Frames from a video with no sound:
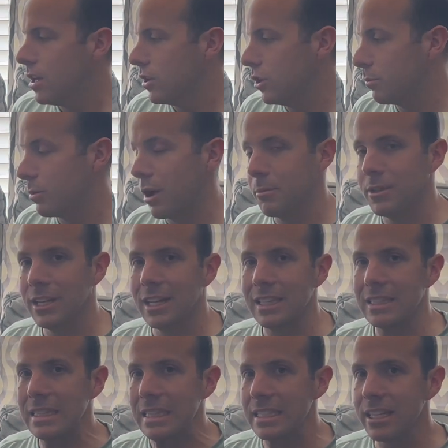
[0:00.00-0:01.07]
You'll probably need
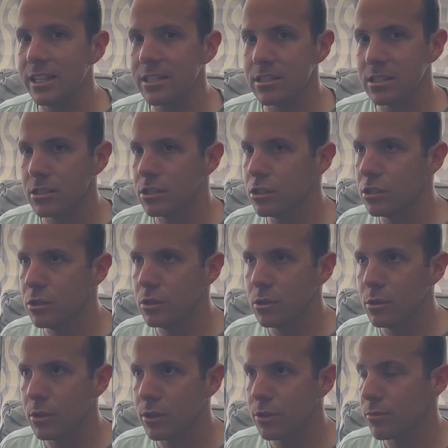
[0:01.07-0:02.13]
at least
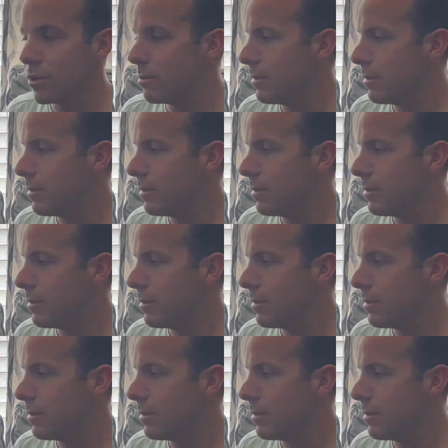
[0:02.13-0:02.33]
2 to 3